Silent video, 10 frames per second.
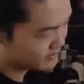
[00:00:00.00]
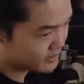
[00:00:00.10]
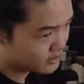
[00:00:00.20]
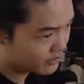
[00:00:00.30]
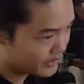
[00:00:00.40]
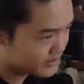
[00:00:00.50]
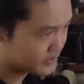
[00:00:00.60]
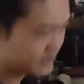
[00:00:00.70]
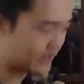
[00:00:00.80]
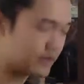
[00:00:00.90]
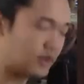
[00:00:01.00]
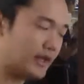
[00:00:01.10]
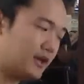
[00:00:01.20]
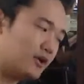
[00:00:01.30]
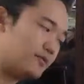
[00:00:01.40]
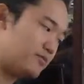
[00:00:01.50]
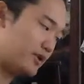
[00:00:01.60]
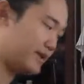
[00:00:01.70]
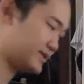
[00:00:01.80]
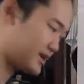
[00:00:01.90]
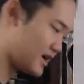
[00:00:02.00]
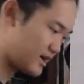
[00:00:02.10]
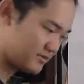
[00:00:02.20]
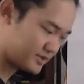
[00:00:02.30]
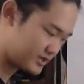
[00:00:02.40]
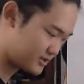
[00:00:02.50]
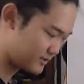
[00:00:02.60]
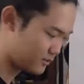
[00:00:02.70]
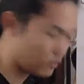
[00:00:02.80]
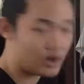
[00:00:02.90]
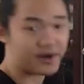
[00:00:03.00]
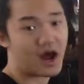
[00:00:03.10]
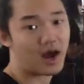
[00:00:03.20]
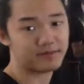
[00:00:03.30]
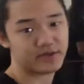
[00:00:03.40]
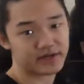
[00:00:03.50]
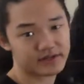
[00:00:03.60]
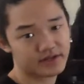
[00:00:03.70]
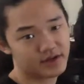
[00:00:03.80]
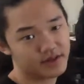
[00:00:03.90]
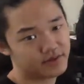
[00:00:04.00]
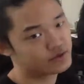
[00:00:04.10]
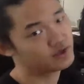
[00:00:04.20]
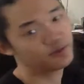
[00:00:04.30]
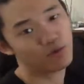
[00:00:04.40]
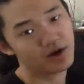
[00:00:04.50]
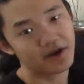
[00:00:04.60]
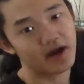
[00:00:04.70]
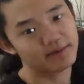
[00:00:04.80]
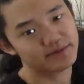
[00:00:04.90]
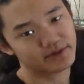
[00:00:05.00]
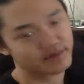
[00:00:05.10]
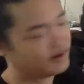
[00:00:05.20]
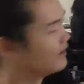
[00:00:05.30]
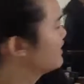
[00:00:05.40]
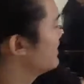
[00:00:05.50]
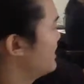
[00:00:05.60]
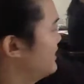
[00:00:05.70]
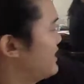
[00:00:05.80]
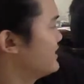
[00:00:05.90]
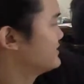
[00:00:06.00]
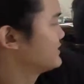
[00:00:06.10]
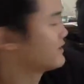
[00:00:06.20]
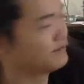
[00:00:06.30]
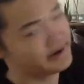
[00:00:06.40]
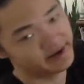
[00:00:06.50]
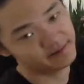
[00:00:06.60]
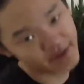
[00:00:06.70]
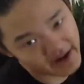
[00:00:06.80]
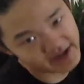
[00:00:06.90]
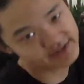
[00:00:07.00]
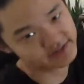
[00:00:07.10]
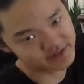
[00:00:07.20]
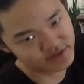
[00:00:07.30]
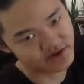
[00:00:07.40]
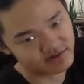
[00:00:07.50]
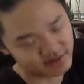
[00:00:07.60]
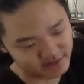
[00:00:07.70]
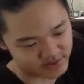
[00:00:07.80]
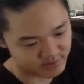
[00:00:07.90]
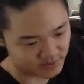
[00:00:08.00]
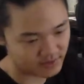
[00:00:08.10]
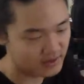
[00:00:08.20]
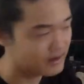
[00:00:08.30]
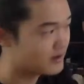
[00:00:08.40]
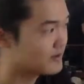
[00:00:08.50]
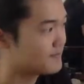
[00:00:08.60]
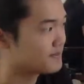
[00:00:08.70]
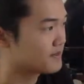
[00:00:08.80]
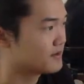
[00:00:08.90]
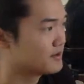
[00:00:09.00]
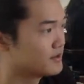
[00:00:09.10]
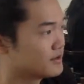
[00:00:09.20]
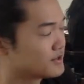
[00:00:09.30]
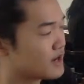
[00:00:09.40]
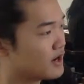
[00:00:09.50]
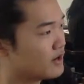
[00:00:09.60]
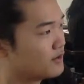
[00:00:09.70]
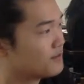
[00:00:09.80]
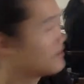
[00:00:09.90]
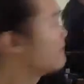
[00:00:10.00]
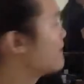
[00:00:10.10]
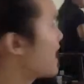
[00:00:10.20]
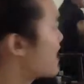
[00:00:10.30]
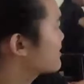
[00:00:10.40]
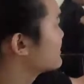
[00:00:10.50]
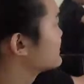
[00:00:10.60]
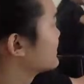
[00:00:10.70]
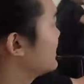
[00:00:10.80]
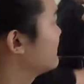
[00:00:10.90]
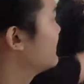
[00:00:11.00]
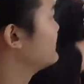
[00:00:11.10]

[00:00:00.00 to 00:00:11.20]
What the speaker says: of the equation, like the later point in time, just to be one object. There's only one object there, and it has this combined mass, and it's traveling at this speed. So the math is kind of